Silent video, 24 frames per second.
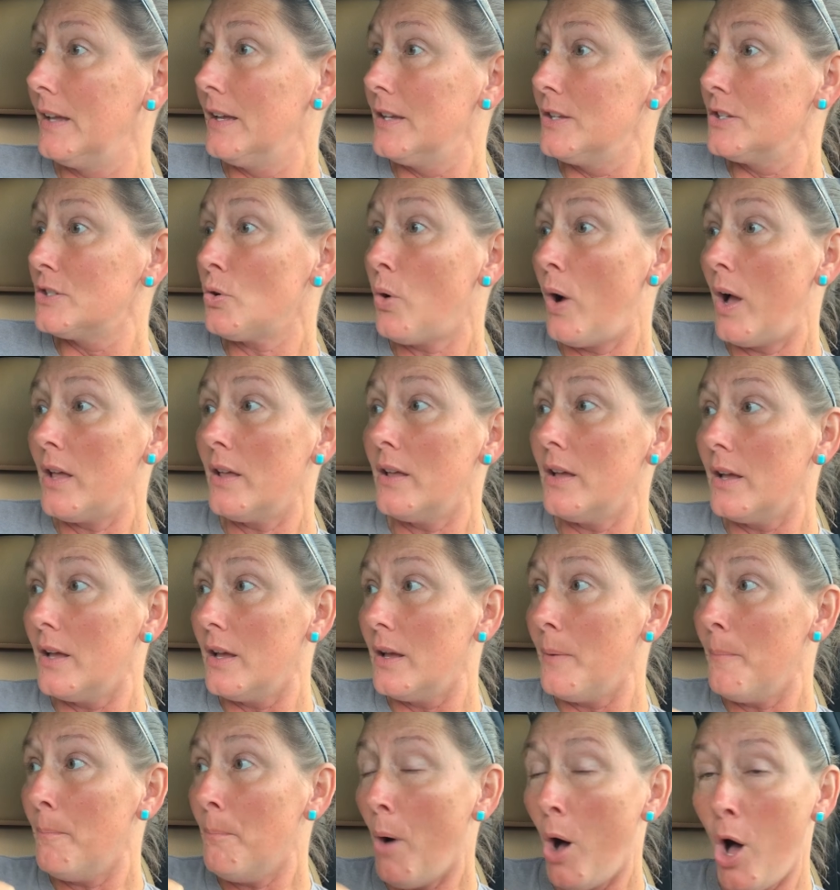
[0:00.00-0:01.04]
so,
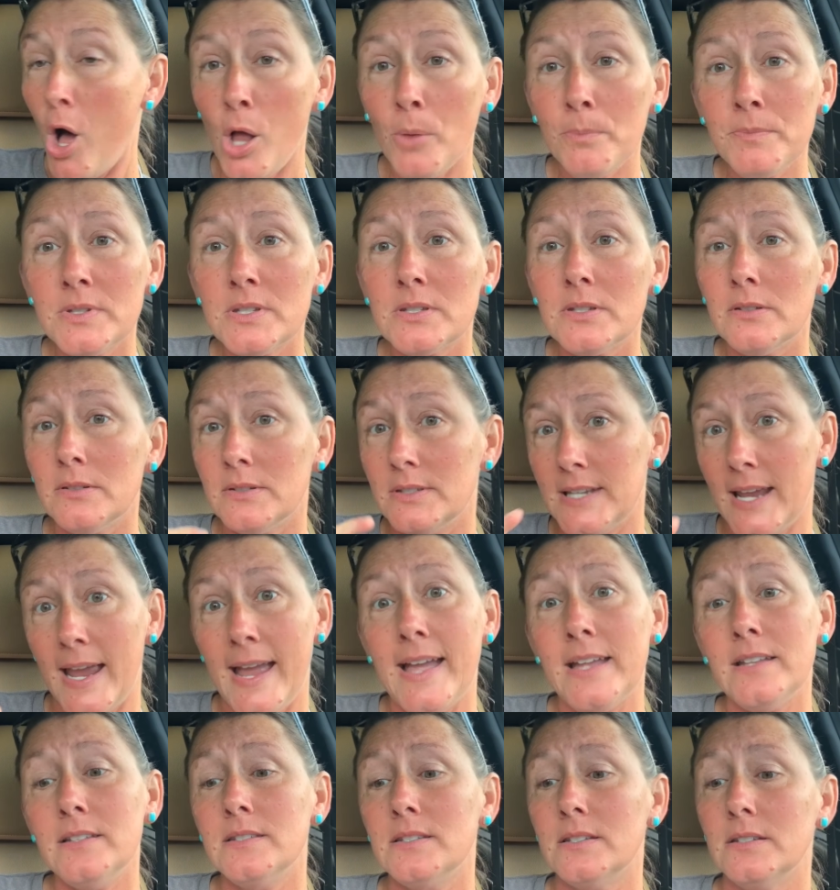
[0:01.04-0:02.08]
moms,
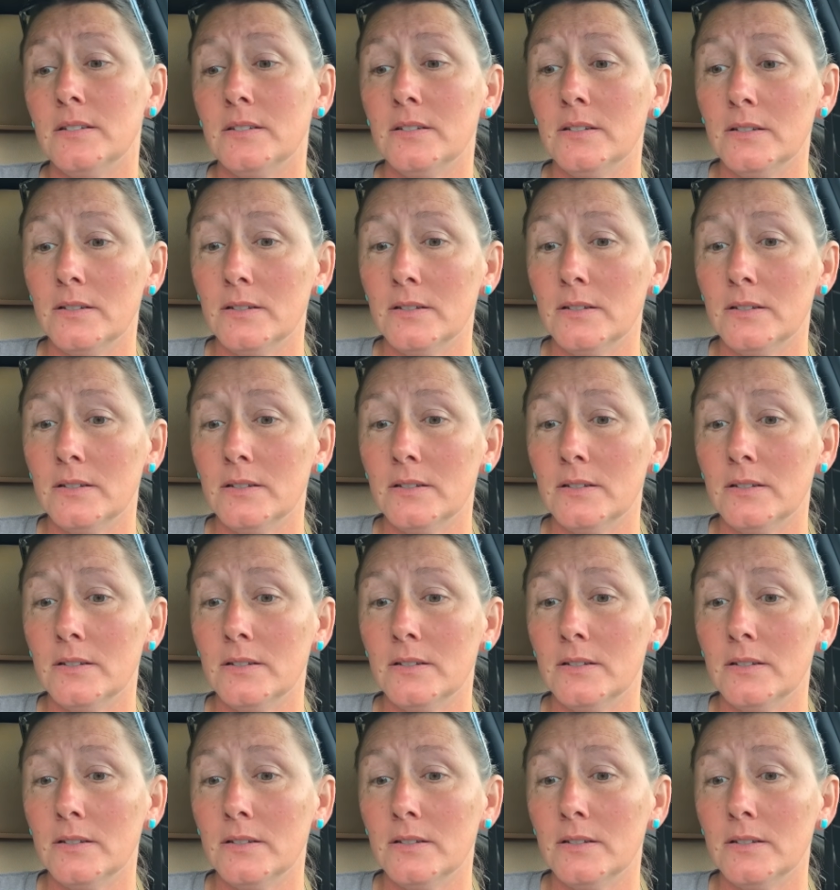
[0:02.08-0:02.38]
dads,